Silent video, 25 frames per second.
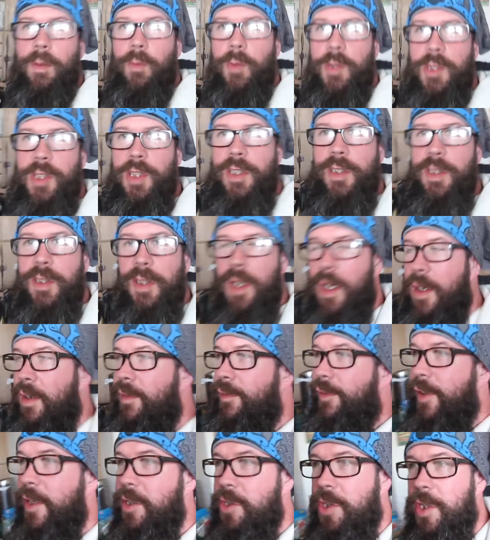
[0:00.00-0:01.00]
Which is an
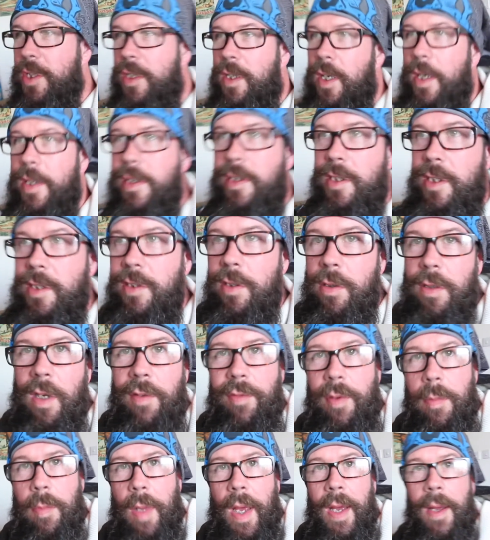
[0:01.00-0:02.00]
invention of Casey's, I'll
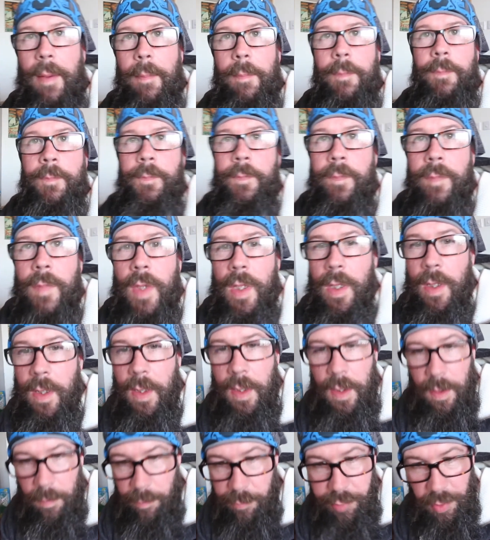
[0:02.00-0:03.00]
give him that.
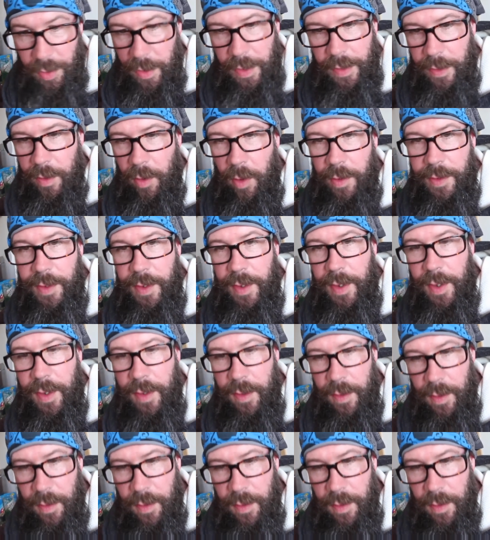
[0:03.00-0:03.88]
Brilliant idea.